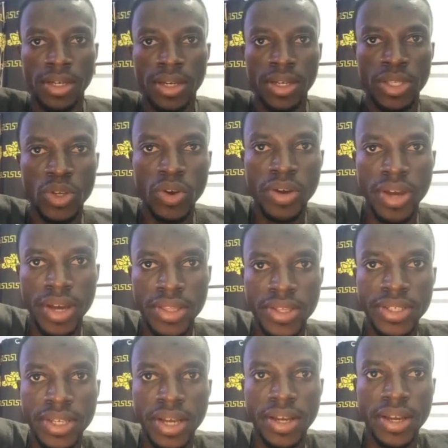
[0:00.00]
Yes, okay. I
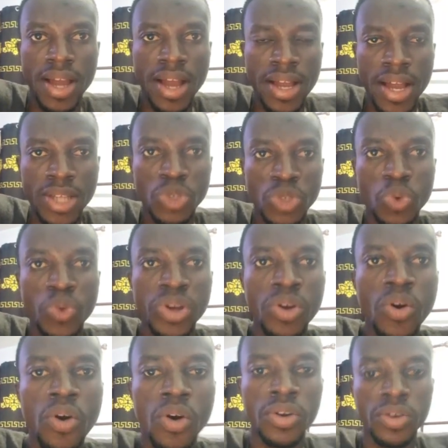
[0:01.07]
think that as we
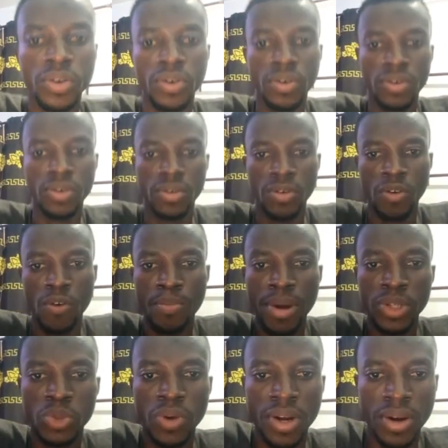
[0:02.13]
go on,
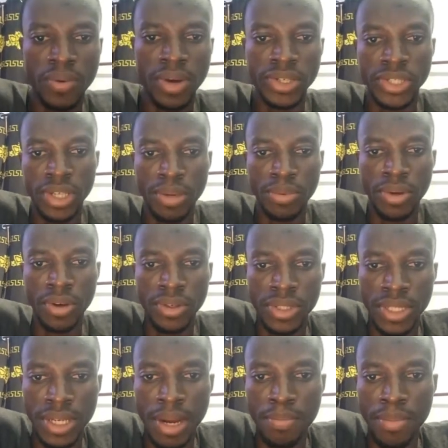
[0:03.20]
also I know what share
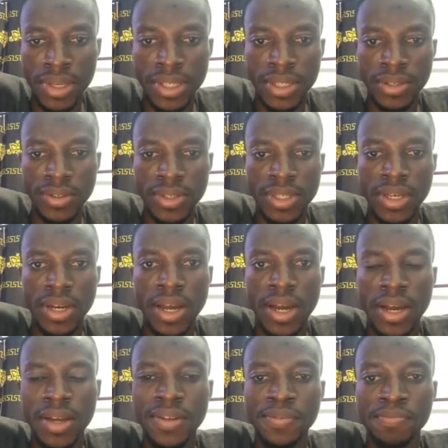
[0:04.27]
because numbers are still
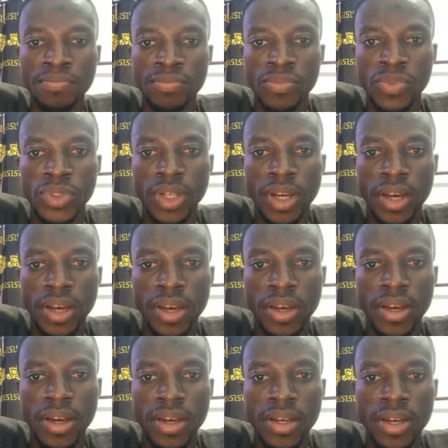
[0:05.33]

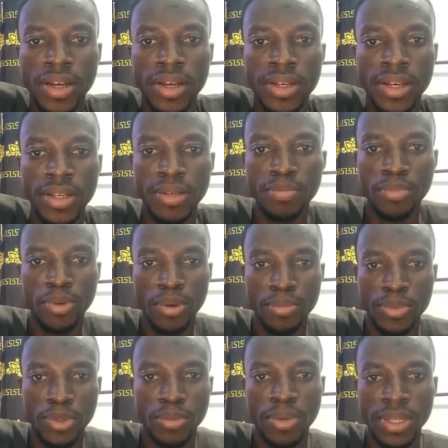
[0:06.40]

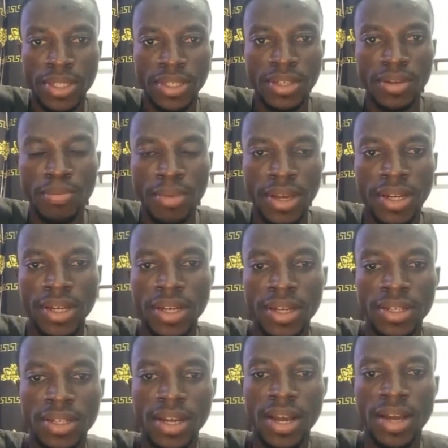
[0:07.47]
impromptu, but bending.